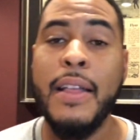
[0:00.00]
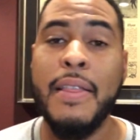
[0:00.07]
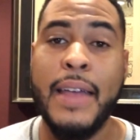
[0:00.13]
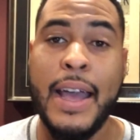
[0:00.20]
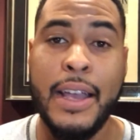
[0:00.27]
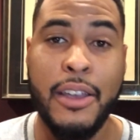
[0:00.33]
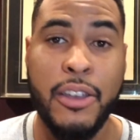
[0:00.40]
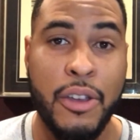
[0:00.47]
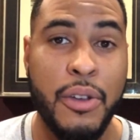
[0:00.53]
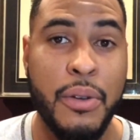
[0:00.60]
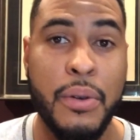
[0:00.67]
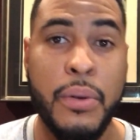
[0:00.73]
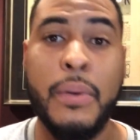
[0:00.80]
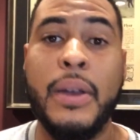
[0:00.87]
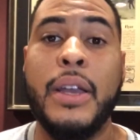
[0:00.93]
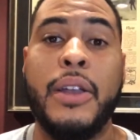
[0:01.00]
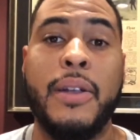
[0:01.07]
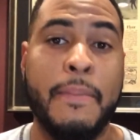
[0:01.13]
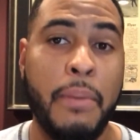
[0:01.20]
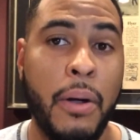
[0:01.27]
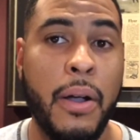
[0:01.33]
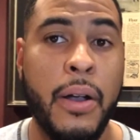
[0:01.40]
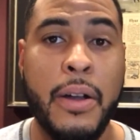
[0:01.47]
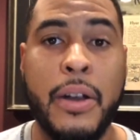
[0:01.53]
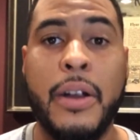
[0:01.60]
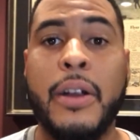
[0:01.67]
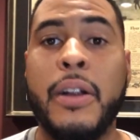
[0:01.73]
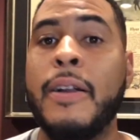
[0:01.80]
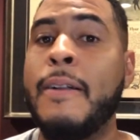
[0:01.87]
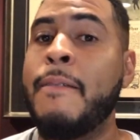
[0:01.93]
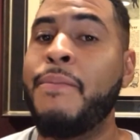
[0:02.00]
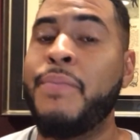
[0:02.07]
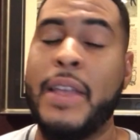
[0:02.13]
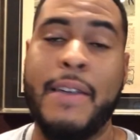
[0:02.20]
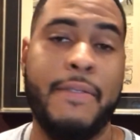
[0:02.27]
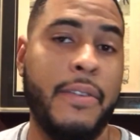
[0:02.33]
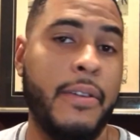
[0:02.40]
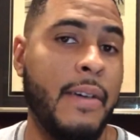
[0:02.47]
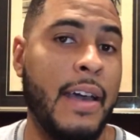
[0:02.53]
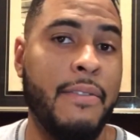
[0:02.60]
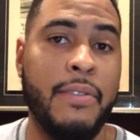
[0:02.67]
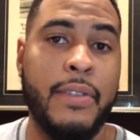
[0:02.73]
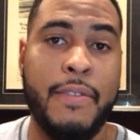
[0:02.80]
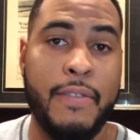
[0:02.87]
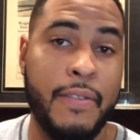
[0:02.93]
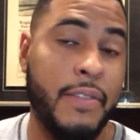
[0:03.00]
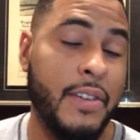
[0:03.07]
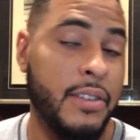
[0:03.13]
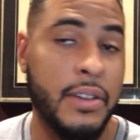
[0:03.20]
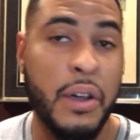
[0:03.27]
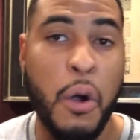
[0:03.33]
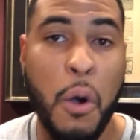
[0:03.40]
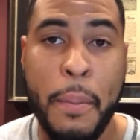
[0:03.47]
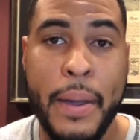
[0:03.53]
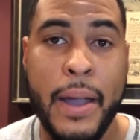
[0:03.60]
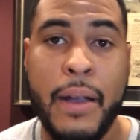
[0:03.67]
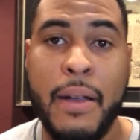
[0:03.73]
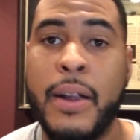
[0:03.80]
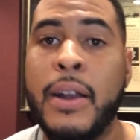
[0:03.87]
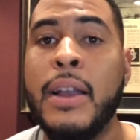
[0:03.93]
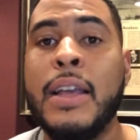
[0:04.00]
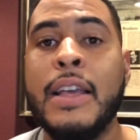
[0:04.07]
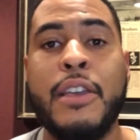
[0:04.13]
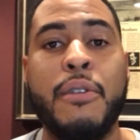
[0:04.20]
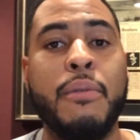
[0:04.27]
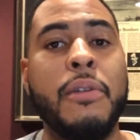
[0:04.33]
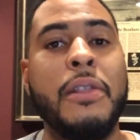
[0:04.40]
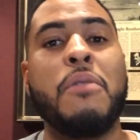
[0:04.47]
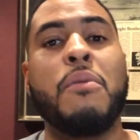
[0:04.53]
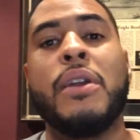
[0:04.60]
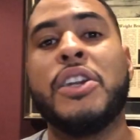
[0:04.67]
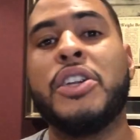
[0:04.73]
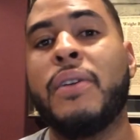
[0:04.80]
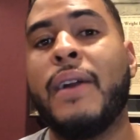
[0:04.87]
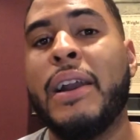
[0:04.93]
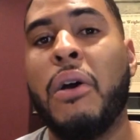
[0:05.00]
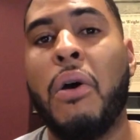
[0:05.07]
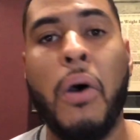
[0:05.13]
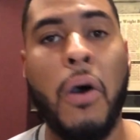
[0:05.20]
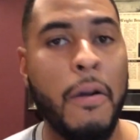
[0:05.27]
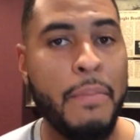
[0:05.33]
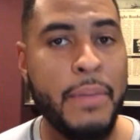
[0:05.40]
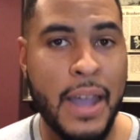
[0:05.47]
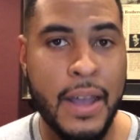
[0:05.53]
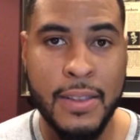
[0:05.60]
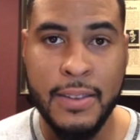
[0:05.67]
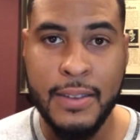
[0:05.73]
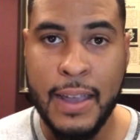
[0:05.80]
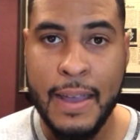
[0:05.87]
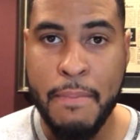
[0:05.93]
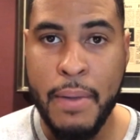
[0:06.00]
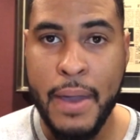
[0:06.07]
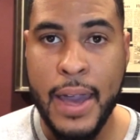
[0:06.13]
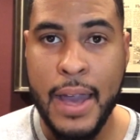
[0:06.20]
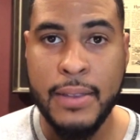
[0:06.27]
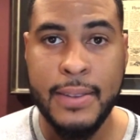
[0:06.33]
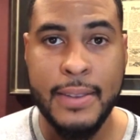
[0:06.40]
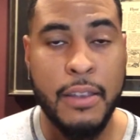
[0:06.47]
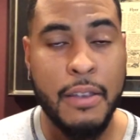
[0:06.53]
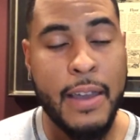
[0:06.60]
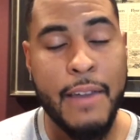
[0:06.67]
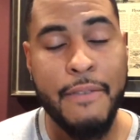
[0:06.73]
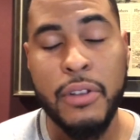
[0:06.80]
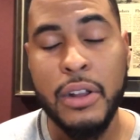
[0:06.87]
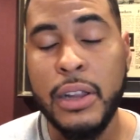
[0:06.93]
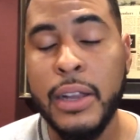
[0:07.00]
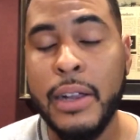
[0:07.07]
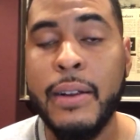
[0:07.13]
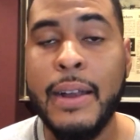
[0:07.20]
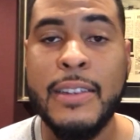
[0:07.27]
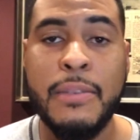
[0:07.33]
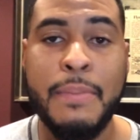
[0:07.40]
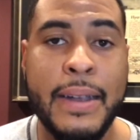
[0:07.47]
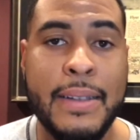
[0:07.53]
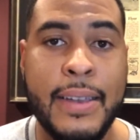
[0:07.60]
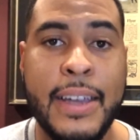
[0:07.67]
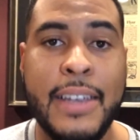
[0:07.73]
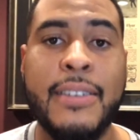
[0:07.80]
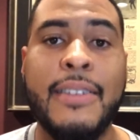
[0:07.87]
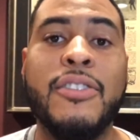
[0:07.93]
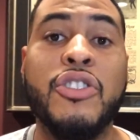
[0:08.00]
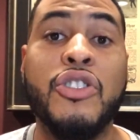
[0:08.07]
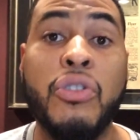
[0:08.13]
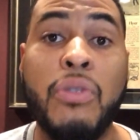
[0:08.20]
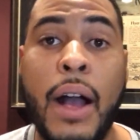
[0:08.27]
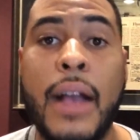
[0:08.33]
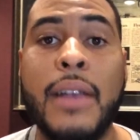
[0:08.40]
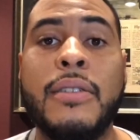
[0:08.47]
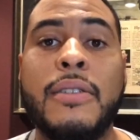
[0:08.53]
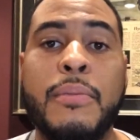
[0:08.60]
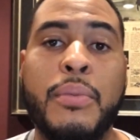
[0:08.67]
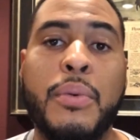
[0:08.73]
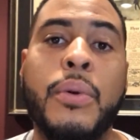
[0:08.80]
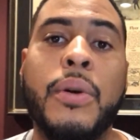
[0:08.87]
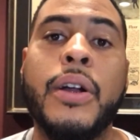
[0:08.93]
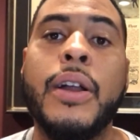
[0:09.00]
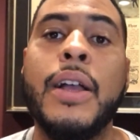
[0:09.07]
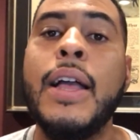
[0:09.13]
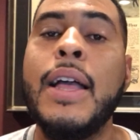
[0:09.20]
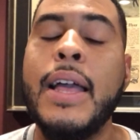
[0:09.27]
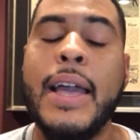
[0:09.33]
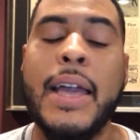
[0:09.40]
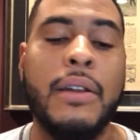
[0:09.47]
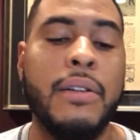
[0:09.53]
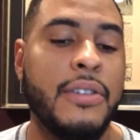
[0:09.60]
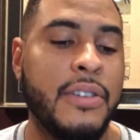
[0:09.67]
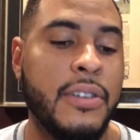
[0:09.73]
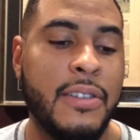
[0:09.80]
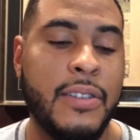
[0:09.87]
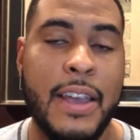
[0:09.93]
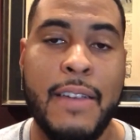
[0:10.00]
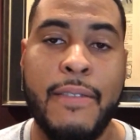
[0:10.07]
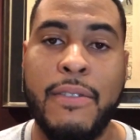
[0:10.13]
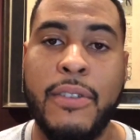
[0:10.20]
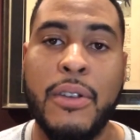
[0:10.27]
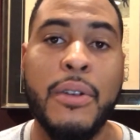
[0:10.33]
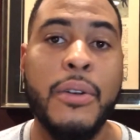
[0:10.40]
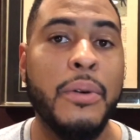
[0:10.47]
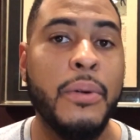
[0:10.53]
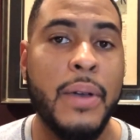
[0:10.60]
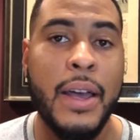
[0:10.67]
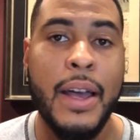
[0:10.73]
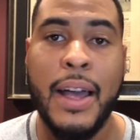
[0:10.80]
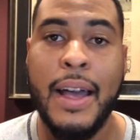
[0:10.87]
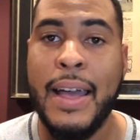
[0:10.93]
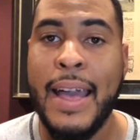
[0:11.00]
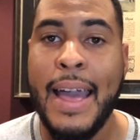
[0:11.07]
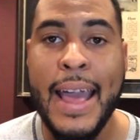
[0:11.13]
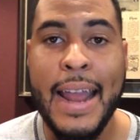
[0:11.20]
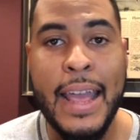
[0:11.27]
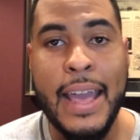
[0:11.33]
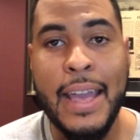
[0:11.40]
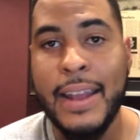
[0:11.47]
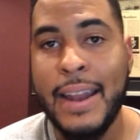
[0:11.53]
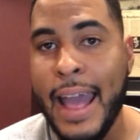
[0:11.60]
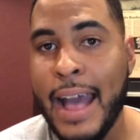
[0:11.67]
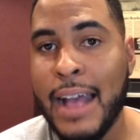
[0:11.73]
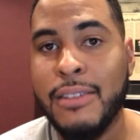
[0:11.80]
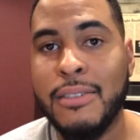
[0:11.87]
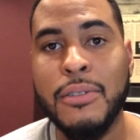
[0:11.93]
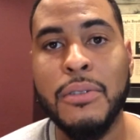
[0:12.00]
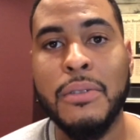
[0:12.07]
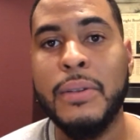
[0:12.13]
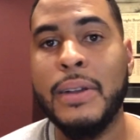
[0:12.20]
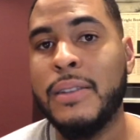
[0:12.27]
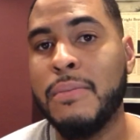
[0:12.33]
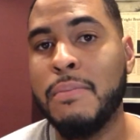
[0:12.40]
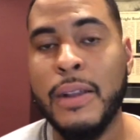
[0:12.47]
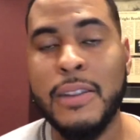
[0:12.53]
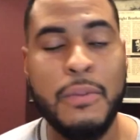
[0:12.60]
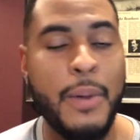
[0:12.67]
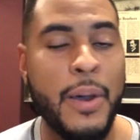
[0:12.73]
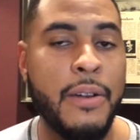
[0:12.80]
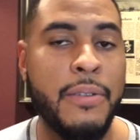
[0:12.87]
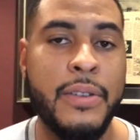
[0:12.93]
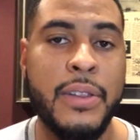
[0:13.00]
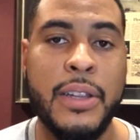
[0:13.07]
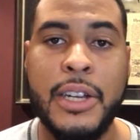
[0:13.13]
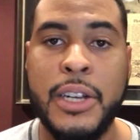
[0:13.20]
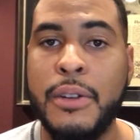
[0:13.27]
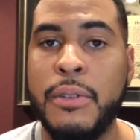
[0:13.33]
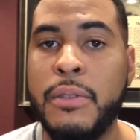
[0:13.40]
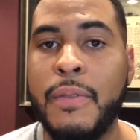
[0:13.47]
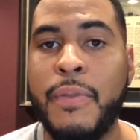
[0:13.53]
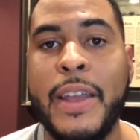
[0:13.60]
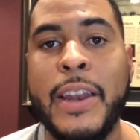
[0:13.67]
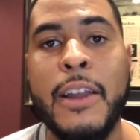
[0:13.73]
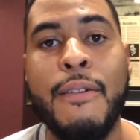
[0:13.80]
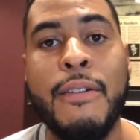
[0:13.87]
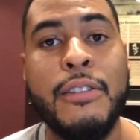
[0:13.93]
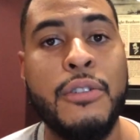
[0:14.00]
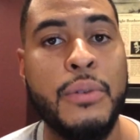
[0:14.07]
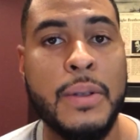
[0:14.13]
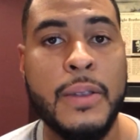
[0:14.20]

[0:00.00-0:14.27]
that you, your partner, if there's a co-parent, you really want to try and all be on the same page so you have clear expectations across the board. It'll just save you headache and hassle. It's much better for the children. They know what to